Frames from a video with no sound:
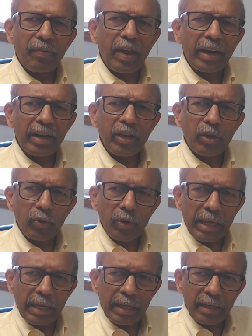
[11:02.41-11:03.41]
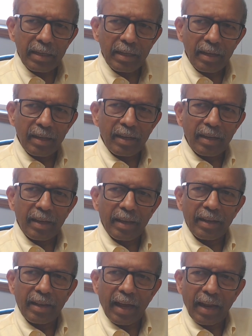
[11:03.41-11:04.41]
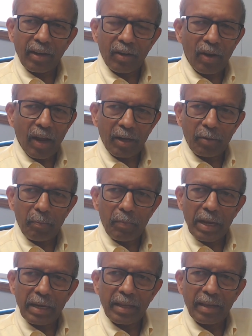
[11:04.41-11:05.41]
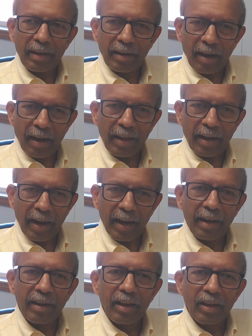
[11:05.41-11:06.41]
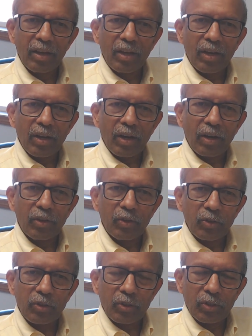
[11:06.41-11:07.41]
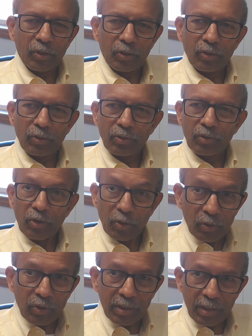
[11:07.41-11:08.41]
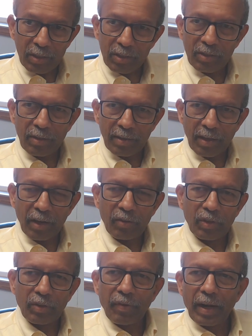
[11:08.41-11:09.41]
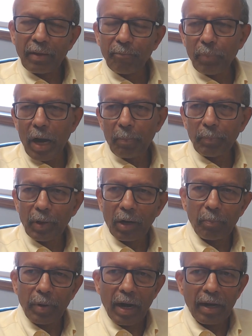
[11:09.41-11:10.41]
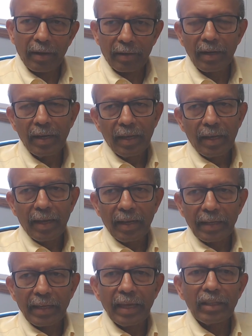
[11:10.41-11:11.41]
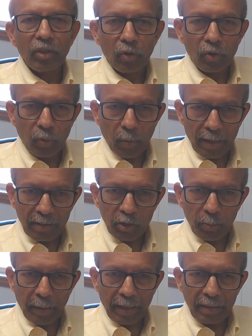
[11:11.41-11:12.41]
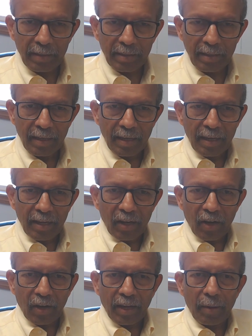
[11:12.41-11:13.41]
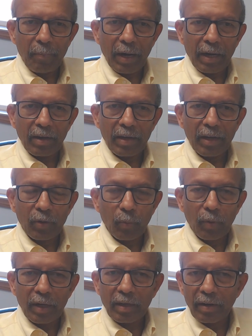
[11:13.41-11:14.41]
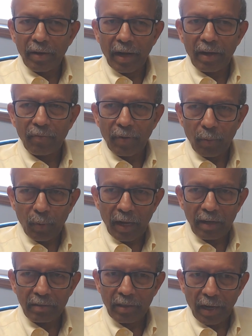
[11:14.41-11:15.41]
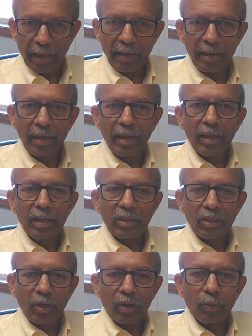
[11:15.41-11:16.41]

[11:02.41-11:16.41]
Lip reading: unique in that not many in higher ed used to use this. It was a very popular product in the K through 12 space. Okay, but it worked great for Wellesley. So